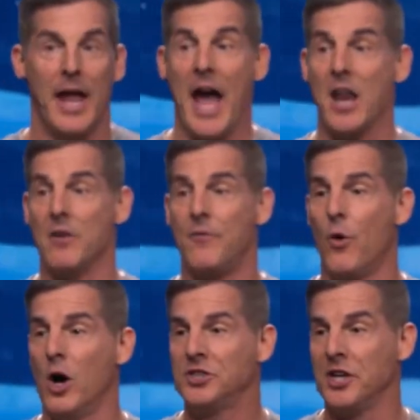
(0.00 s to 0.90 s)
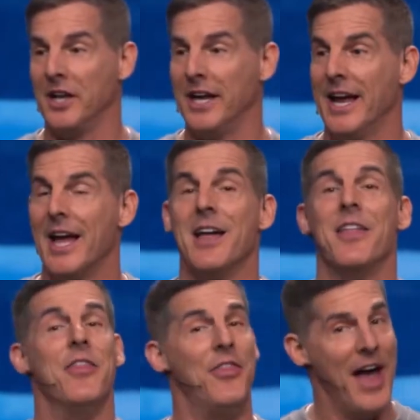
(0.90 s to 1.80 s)
And unfortunately,
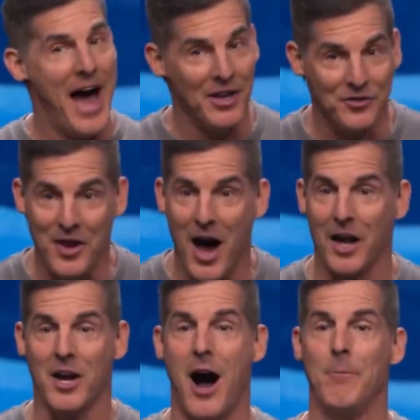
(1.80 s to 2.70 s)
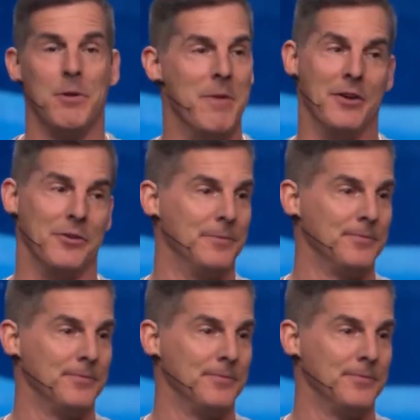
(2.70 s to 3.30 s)
that is not a compliment.